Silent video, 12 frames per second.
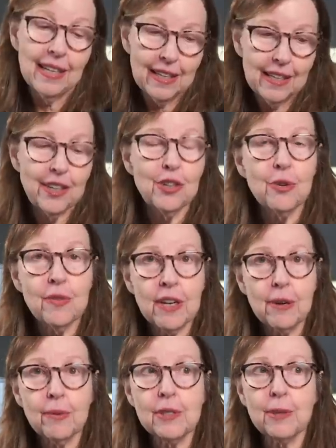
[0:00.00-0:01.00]
you know,
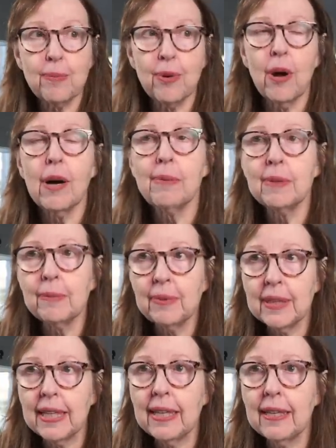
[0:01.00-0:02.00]
there was
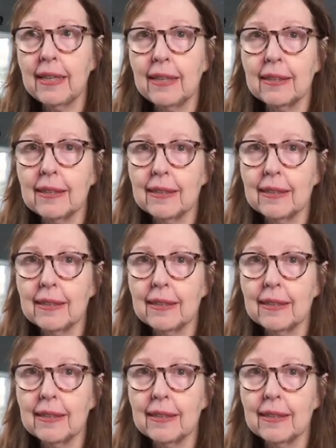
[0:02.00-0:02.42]
probably